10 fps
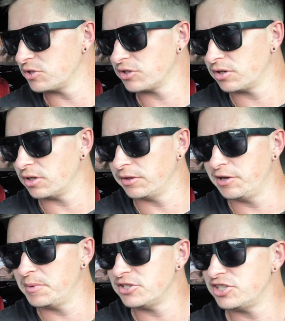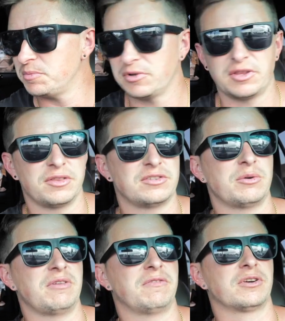which are a little bit cheaper than the
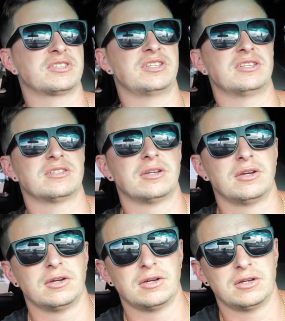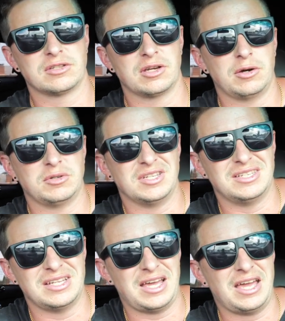Tony Fergusons. So
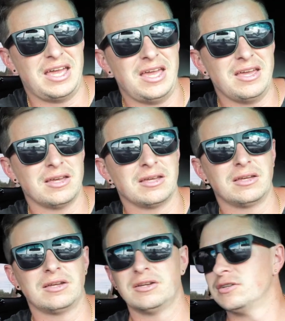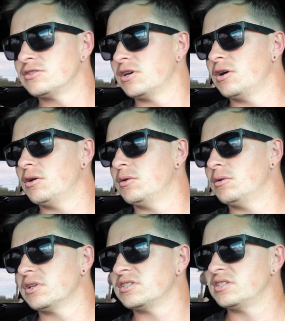today,
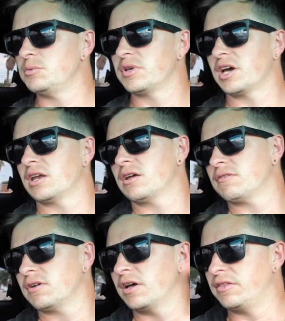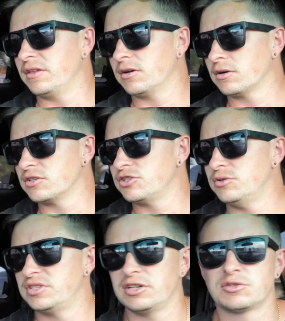let's see, we got, I think our
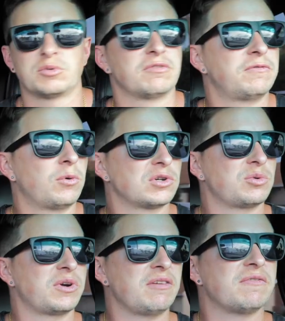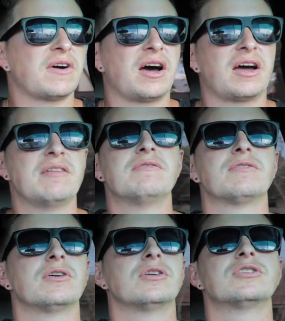shoe sales were $4.25
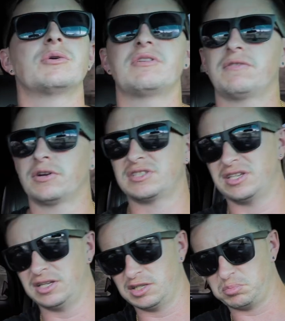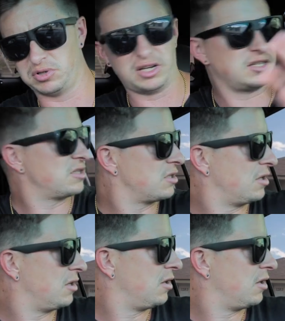for Tony Ferguson's, plus